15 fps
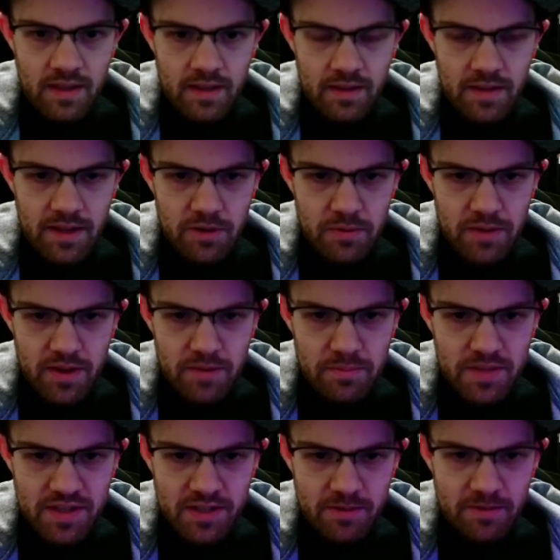And go with a
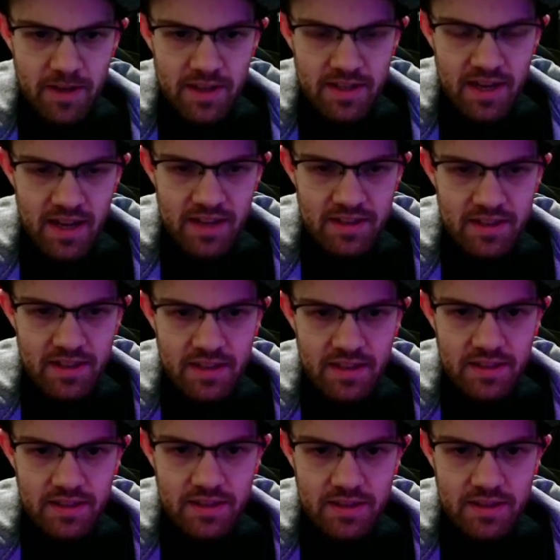Mr. Fantastic.